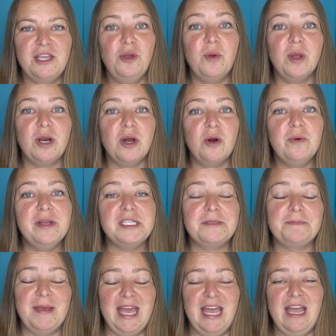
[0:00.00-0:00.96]
you can
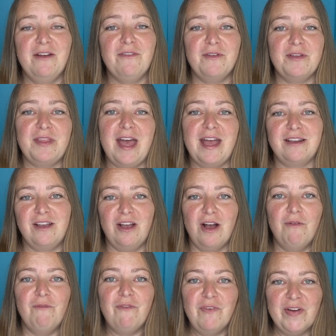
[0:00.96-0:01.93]
always pay for that
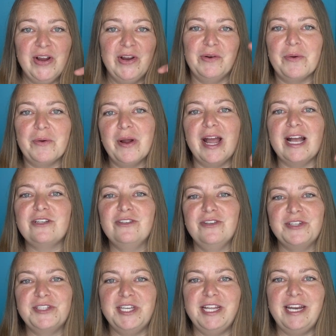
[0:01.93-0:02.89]
comfort or
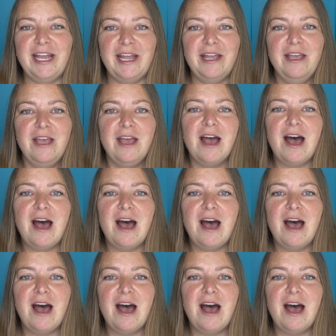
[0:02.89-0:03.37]
extra seating.